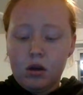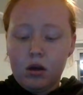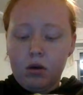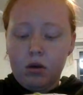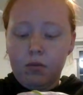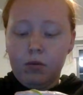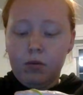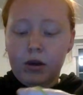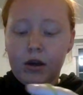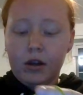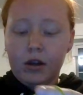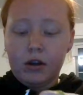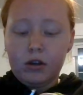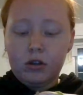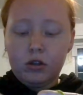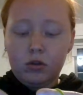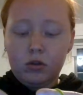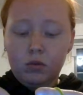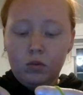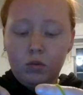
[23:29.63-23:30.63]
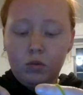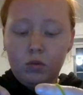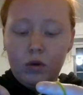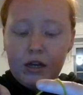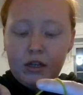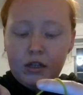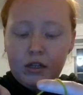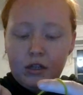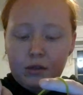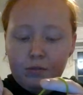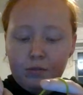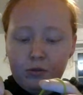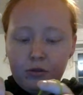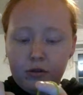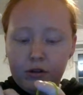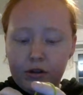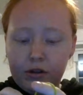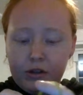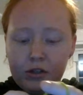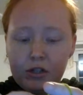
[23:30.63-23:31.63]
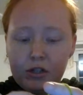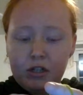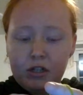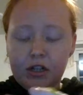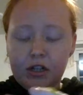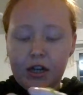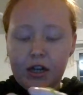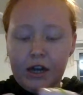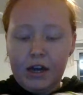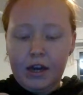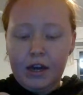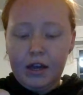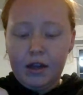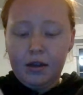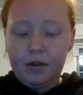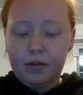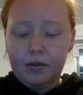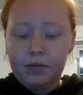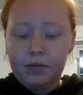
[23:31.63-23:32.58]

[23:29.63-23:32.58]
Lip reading: we're going to do 1 double crochet